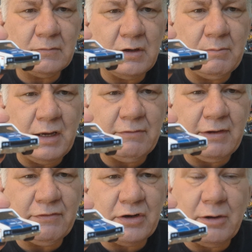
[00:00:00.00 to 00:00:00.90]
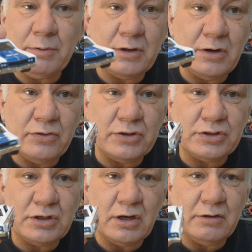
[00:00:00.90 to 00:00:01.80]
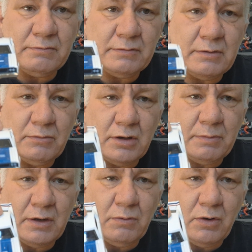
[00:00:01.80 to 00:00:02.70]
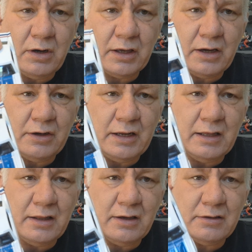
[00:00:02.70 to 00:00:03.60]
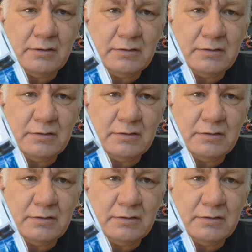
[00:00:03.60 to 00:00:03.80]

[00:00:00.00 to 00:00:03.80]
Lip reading: I may have even opened it on the show. It might have been a while ago now though.